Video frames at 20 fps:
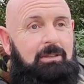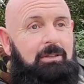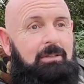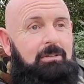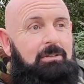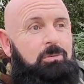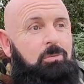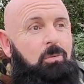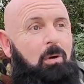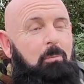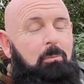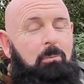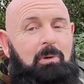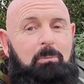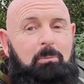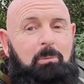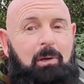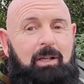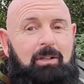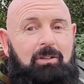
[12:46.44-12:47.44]
swap
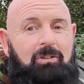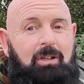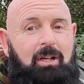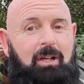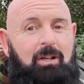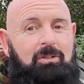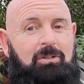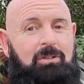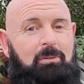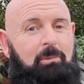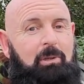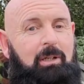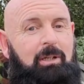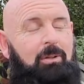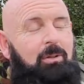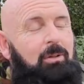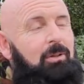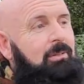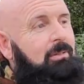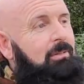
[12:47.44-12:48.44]
my bed chair or something,
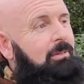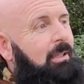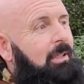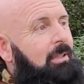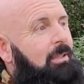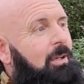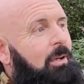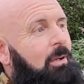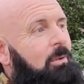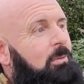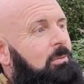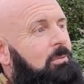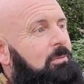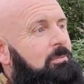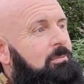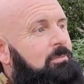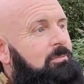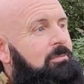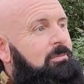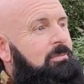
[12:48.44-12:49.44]
or I don't know,
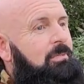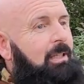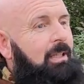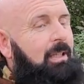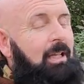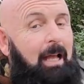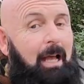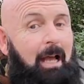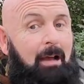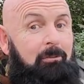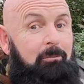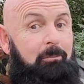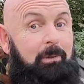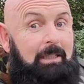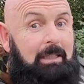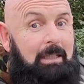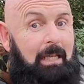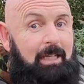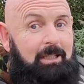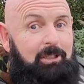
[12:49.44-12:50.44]
have me
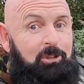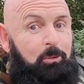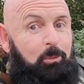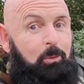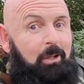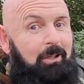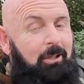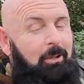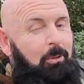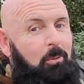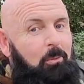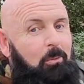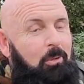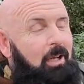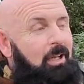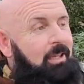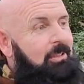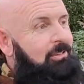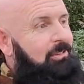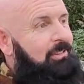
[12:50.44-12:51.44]
test one, you know,
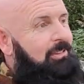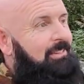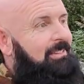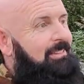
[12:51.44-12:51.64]
guys.